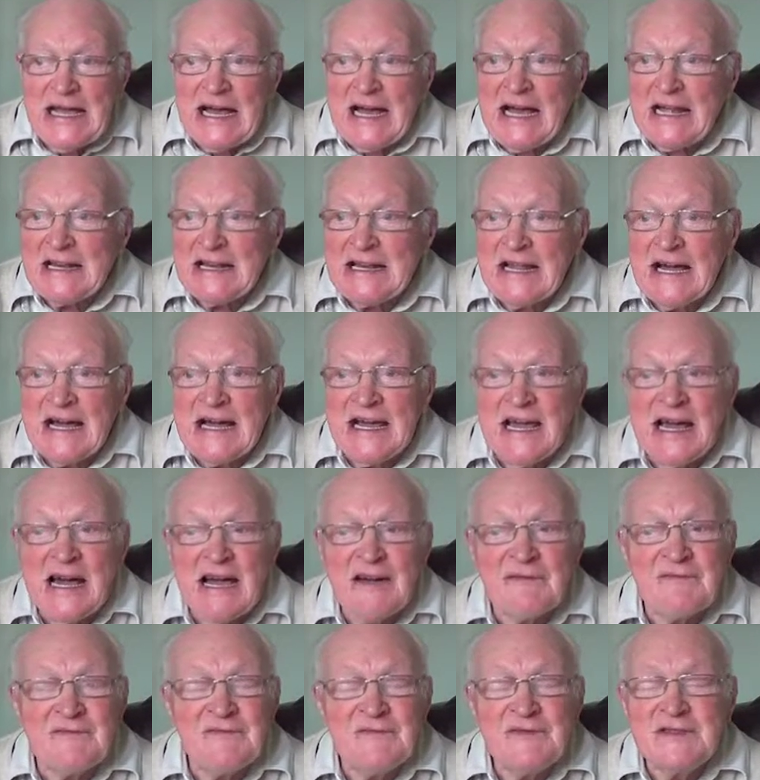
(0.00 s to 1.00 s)
and I
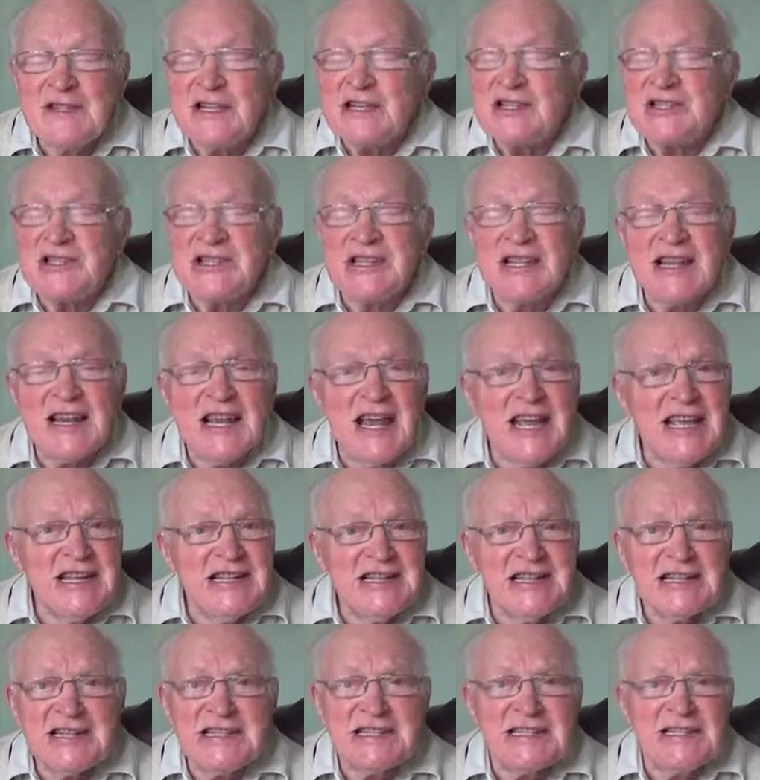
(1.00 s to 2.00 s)
haven't the
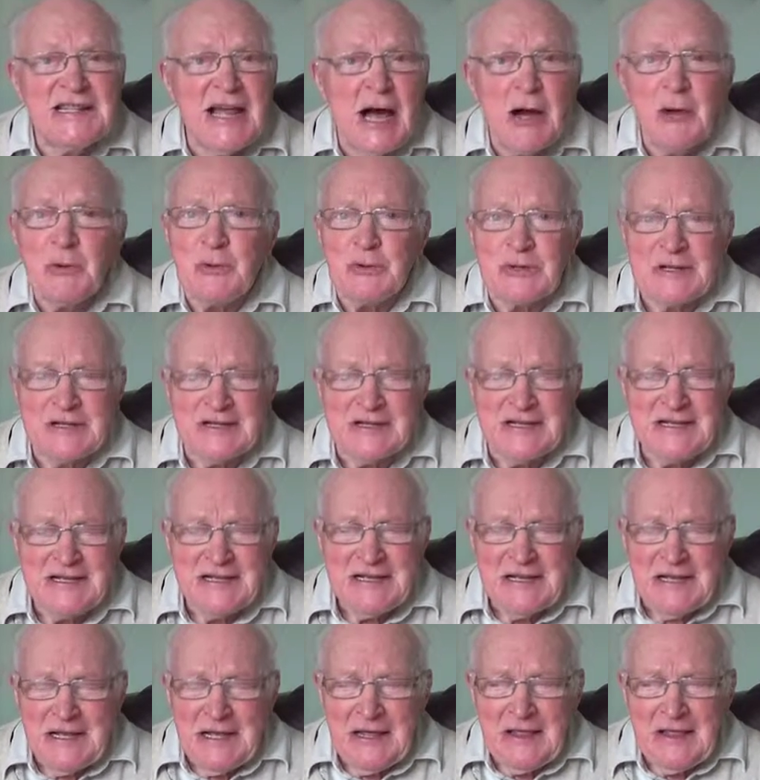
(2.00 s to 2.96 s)
slightest doubt